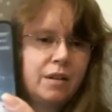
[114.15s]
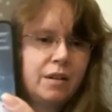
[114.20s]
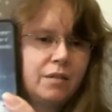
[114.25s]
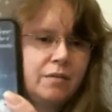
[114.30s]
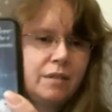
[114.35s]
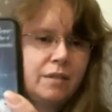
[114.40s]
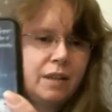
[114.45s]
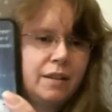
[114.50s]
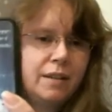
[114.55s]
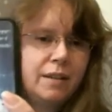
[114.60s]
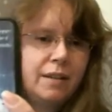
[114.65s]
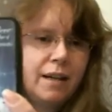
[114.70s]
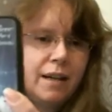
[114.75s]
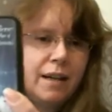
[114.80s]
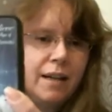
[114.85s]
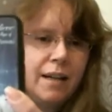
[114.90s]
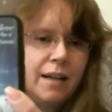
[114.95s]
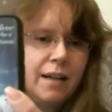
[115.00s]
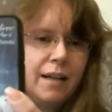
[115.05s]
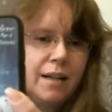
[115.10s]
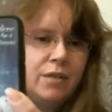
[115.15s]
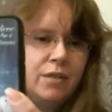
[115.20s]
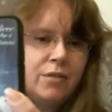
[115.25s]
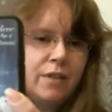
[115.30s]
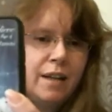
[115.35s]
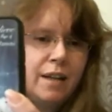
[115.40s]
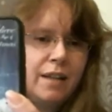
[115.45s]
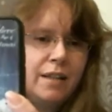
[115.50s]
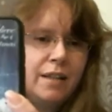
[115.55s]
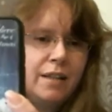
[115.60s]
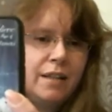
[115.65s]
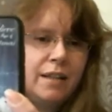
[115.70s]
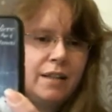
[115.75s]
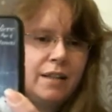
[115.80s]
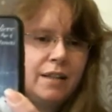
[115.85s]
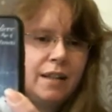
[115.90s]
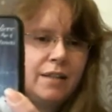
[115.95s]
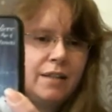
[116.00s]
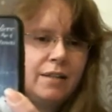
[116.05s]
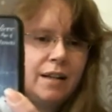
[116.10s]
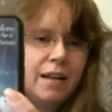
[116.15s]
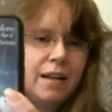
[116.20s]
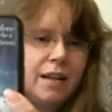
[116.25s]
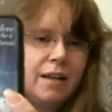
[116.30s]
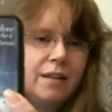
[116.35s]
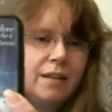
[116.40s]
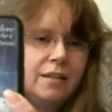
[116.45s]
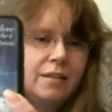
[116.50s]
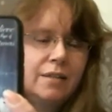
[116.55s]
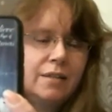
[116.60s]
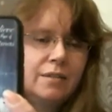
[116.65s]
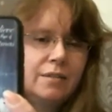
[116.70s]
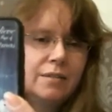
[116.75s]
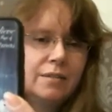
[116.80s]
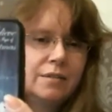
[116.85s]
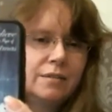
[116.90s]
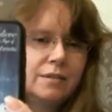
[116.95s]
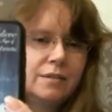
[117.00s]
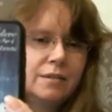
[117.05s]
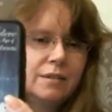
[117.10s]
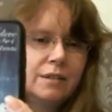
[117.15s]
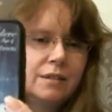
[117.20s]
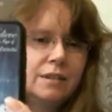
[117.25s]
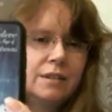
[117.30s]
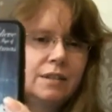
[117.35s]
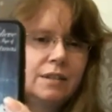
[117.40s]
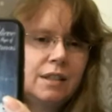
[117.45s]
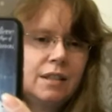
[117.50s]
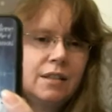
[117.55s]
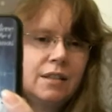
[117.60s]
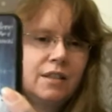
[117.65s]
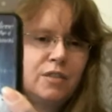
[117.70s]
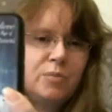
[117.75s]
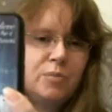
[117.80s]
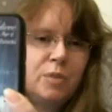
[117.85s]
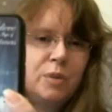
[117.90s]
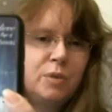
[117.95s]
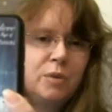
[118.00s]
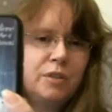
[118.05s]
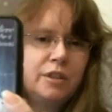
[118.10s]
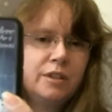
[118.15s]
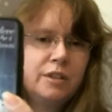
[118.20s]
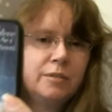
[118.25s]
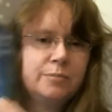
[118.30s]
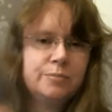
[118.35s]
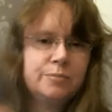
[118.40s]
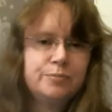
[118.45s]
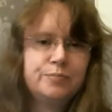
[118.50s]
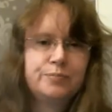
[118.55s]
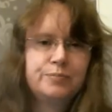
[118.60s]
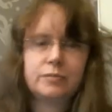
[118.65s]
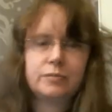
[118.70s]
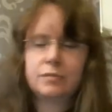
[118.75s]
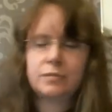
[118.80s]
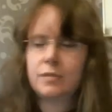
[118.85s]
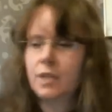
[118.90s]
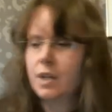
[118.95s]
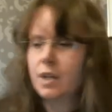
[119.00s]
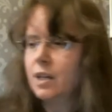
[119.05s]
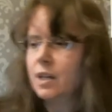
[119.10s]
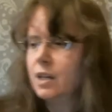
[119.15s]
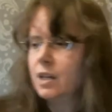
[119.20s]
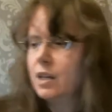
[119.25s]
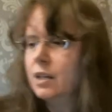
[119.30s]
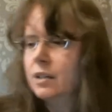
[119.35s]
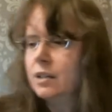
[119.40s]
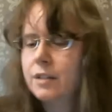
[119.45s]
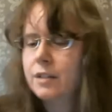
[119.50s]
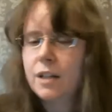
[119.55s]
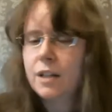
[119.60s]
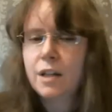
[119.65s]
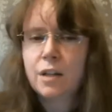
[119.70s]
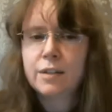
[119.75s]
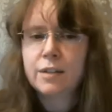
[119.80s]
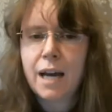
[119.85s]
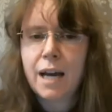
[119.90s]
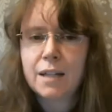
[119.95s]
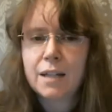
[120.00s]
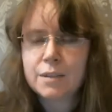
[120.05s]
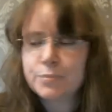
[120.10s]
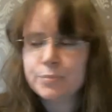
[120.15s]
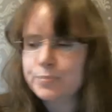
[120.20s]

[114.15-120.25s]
With a tiny little reindeer down there. Santa's boots. I've done all that.